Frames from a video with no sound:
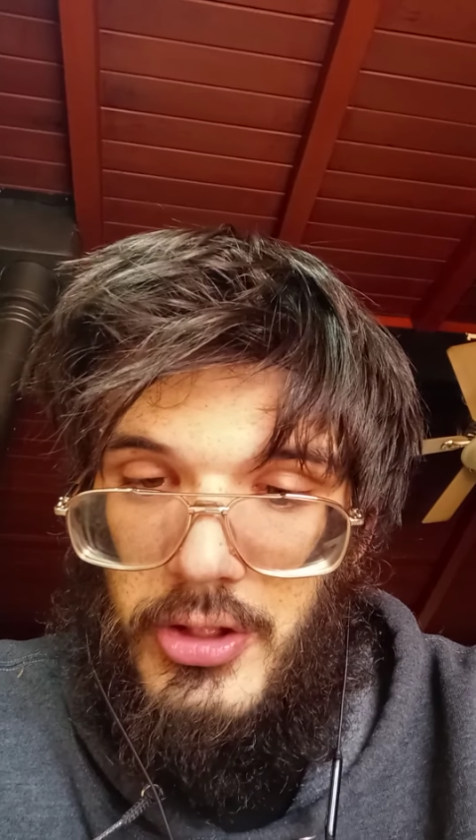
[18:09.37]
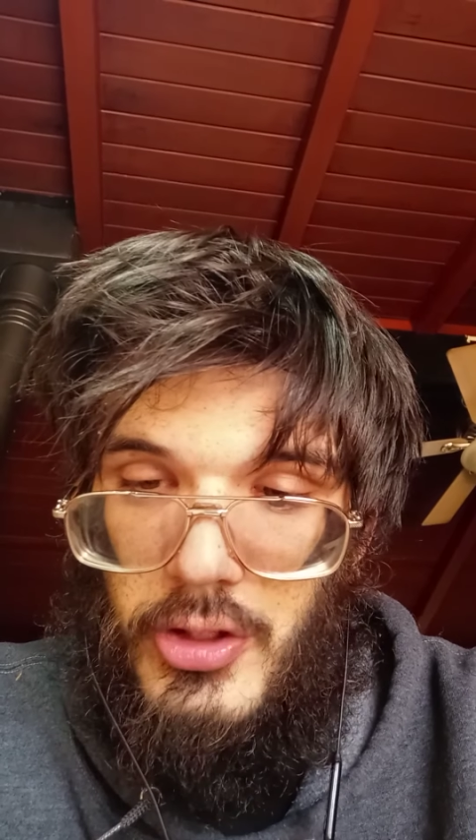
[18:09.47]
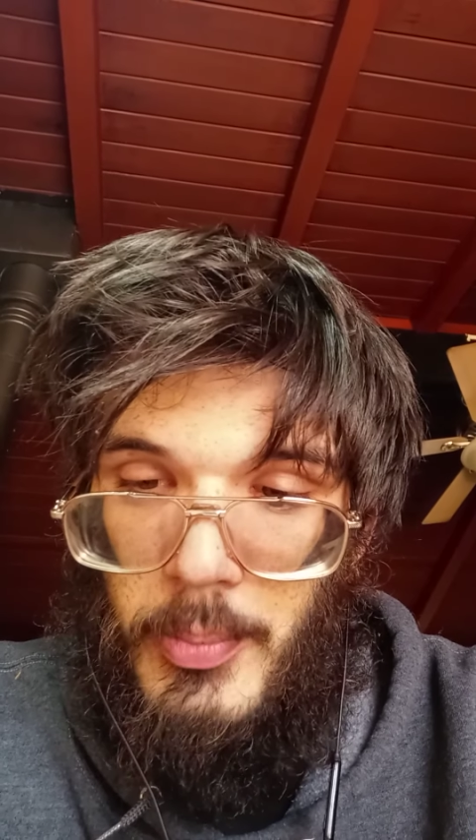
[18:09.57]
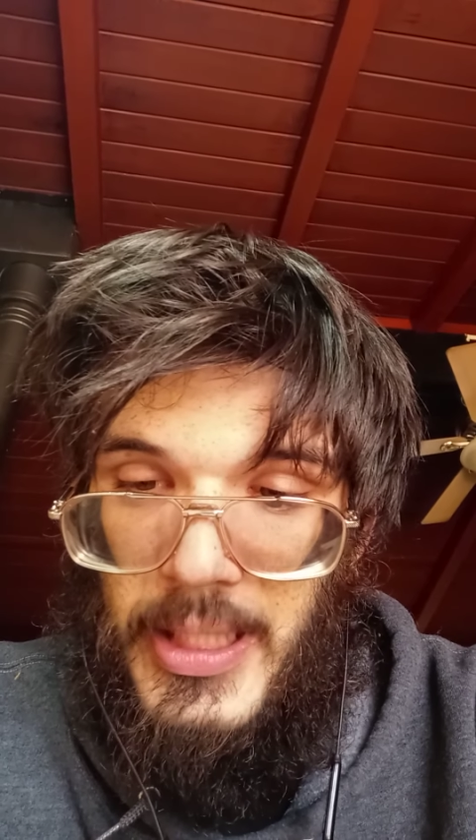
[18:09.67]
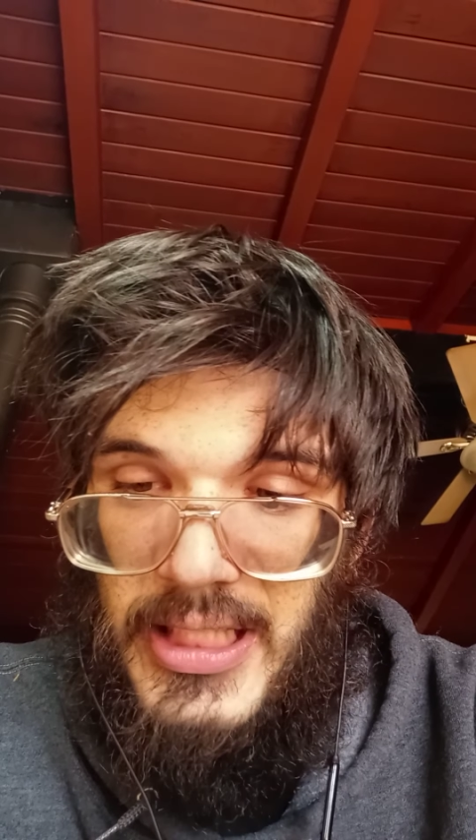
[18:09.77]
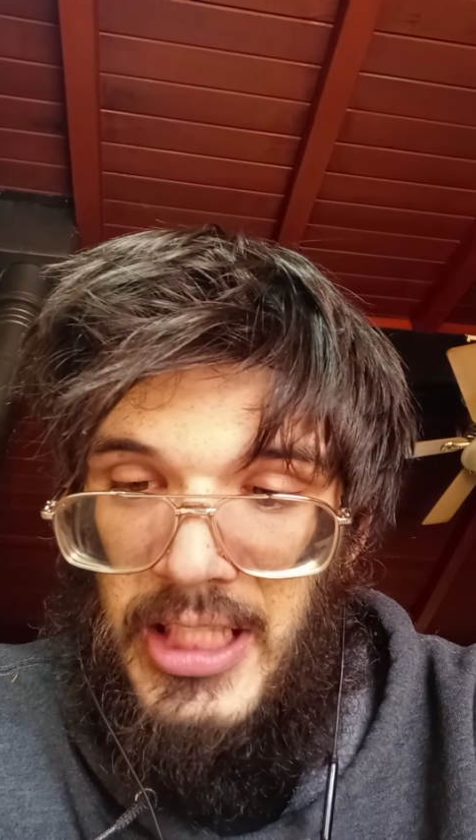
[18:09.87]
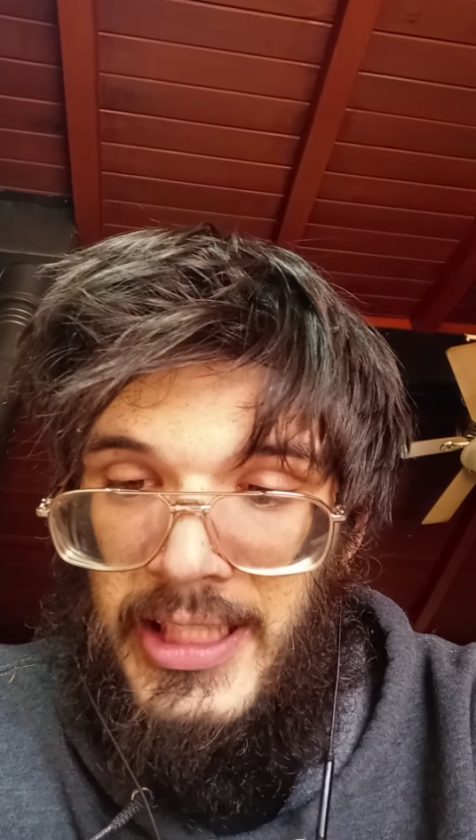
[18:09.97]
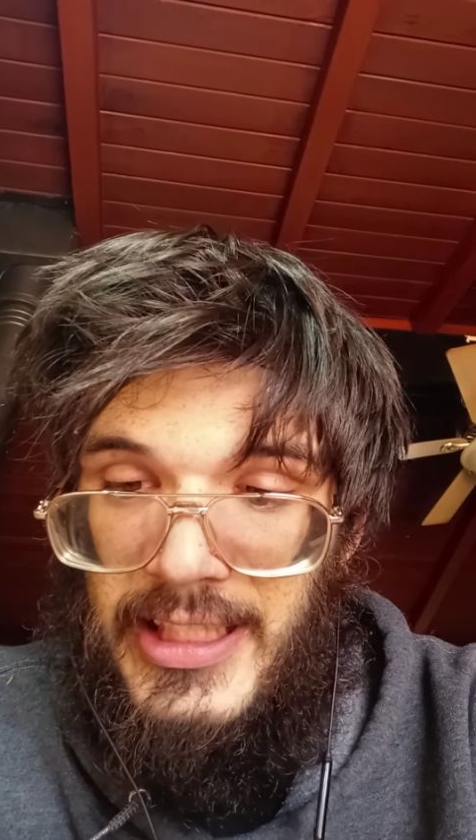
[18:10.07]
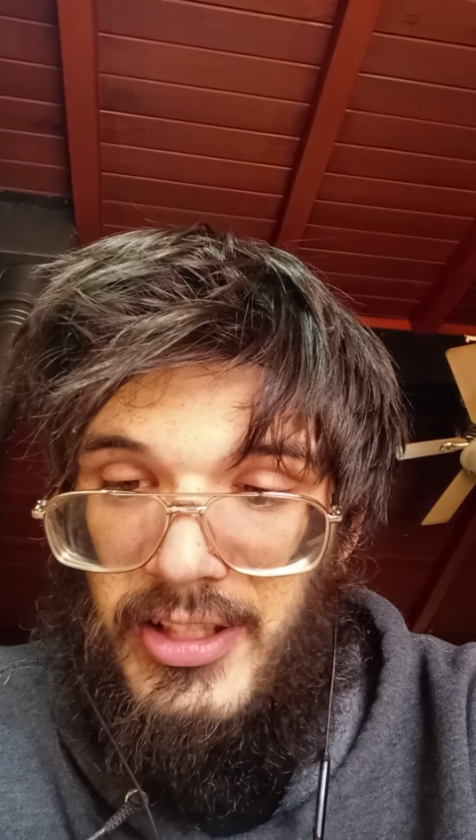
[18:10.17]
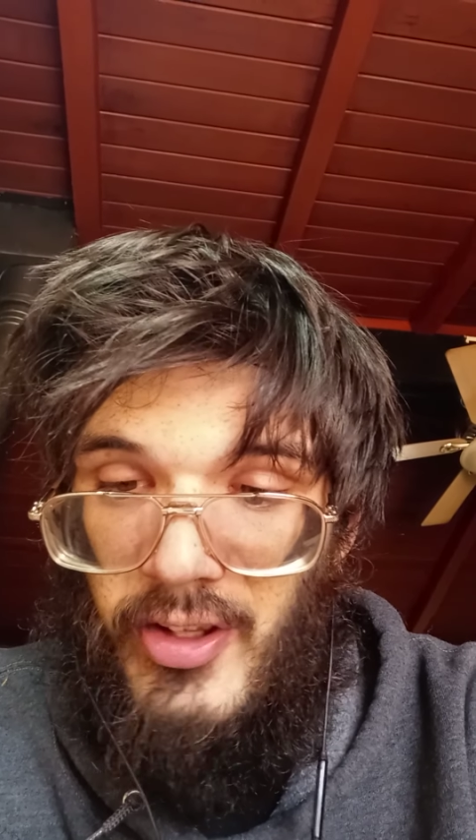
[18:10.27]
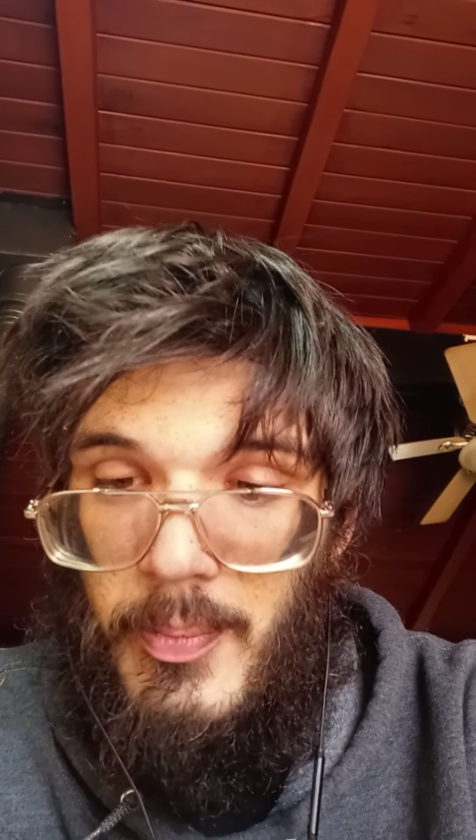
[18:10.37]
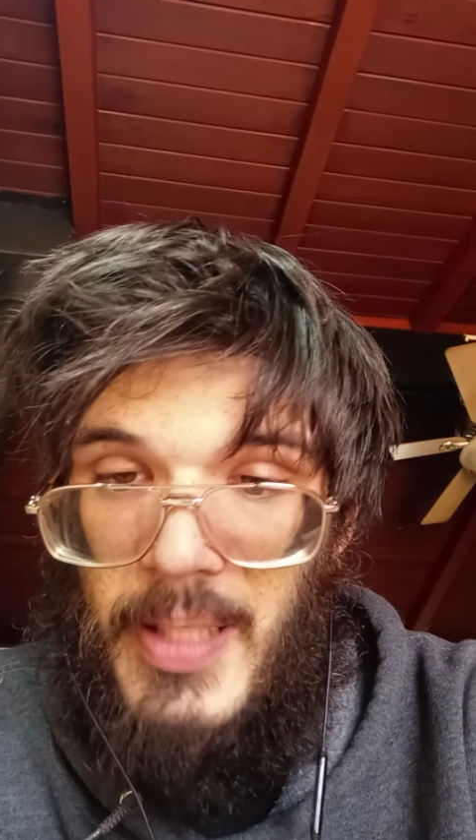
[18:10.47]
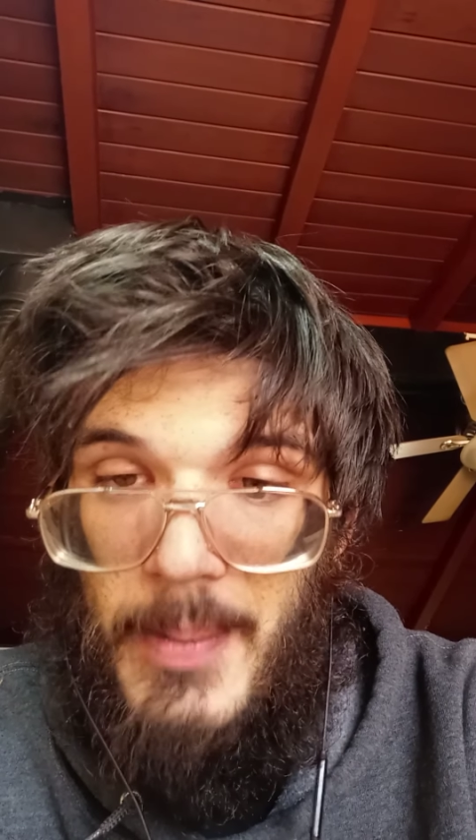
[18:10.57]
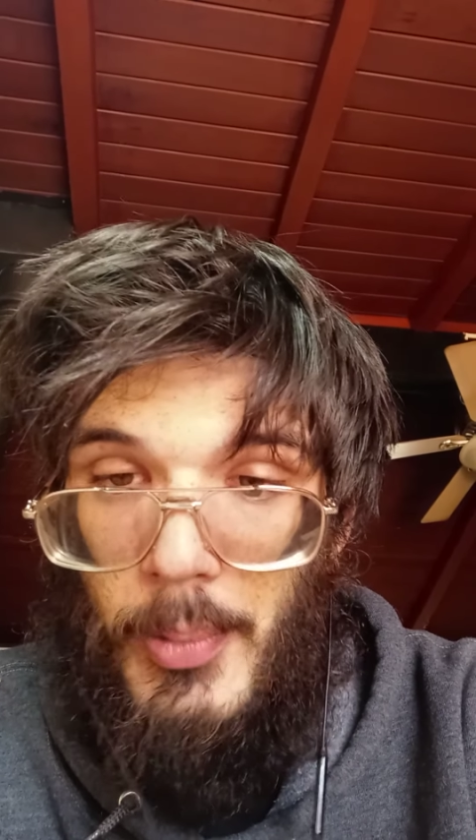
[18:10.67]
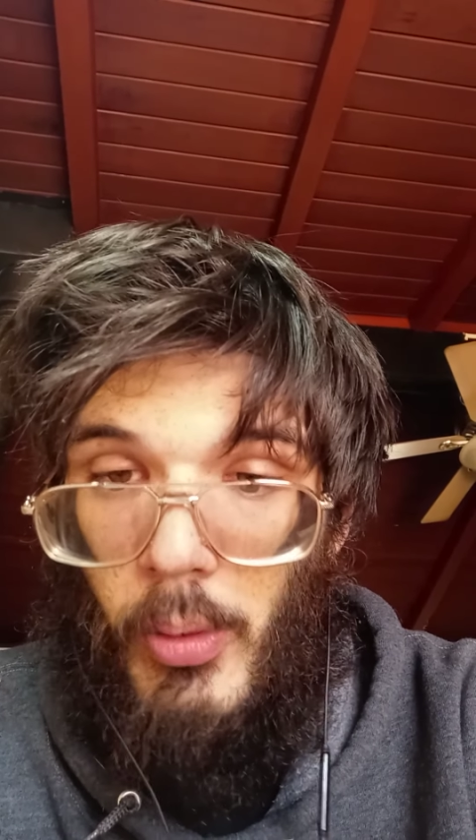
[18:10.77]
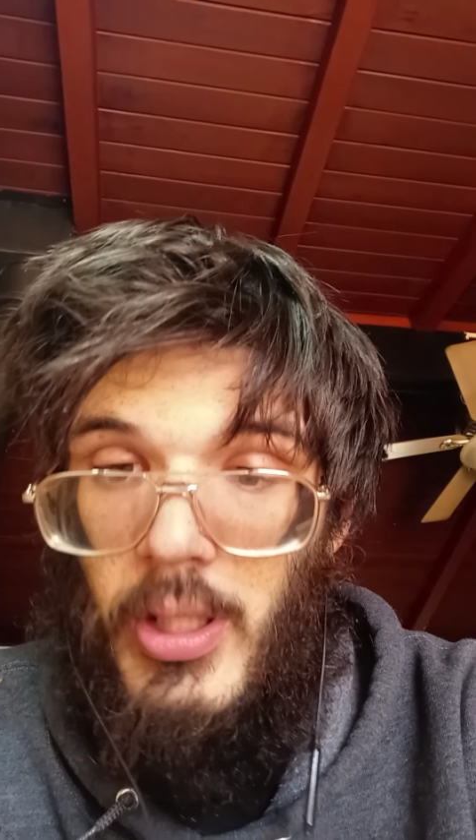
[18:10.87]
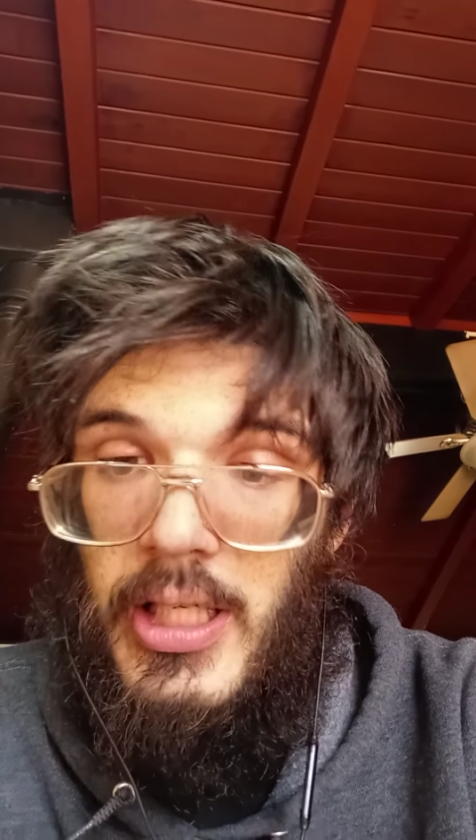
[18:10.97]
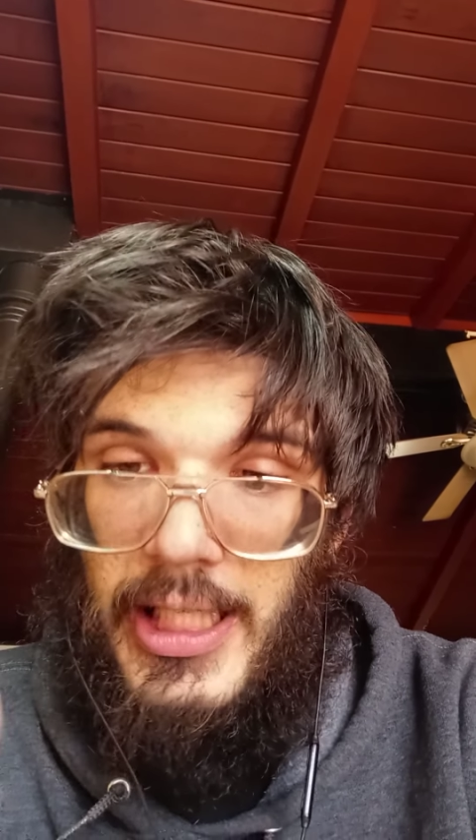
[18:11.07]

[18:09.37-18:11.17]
to meet the needs of the people,